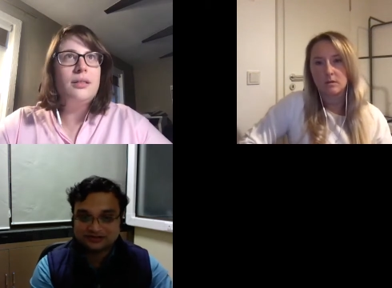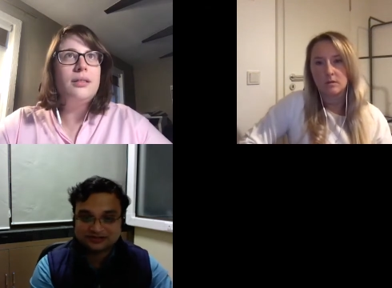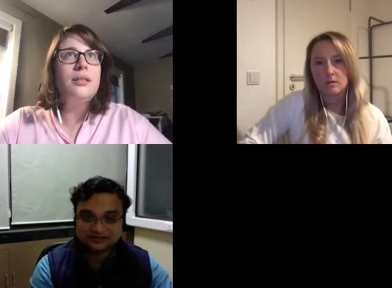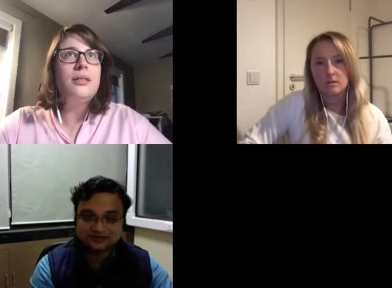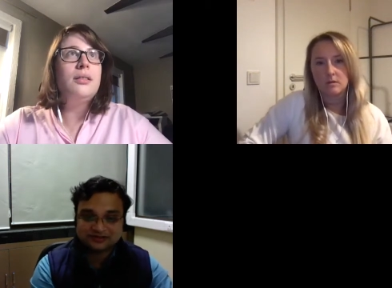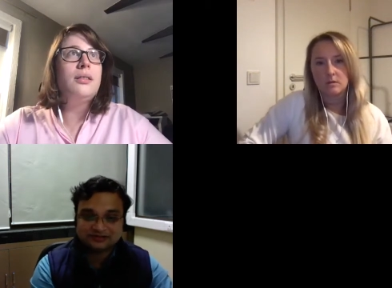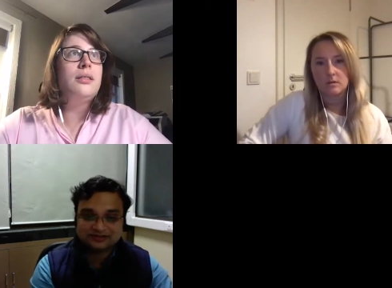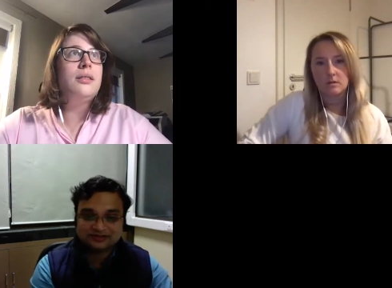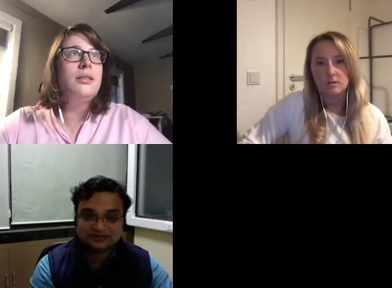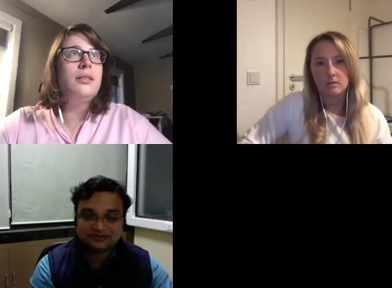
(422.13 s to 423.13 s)

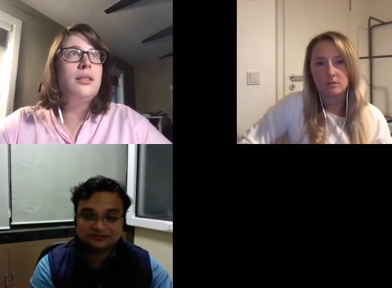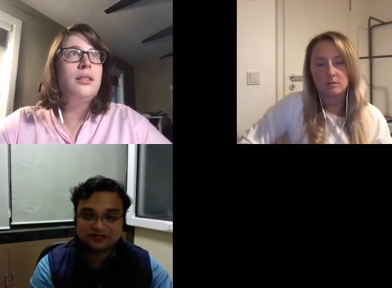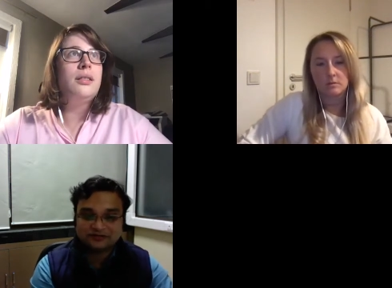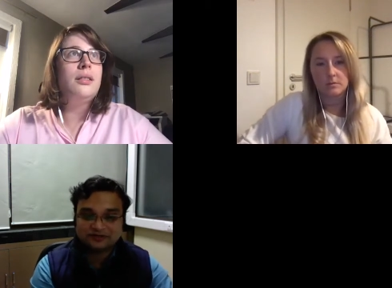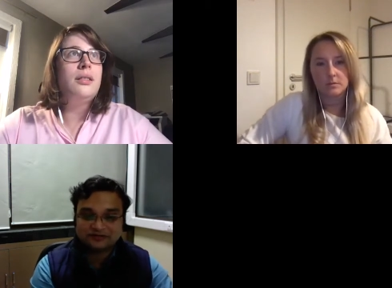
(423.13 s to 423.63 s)
Speaker 1: researcher in the Department of